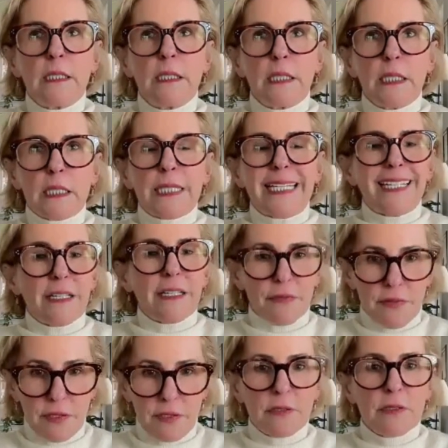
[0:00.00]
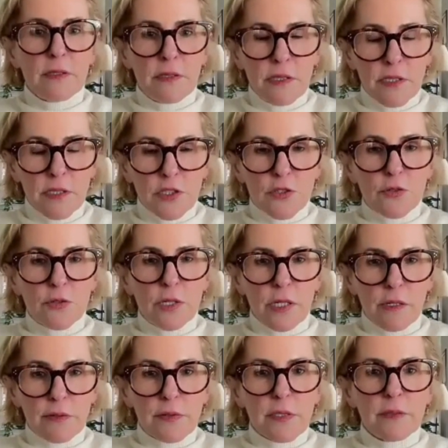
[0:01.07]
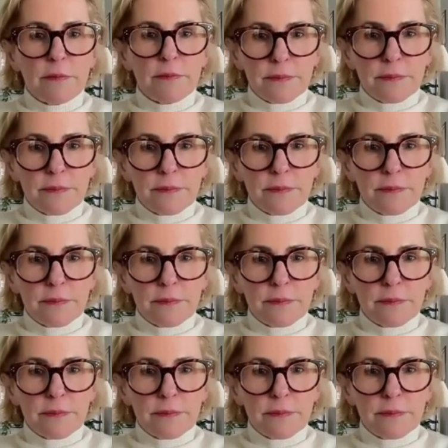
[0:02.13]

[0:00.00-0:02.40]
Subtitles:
it's a gift. It's a true gift.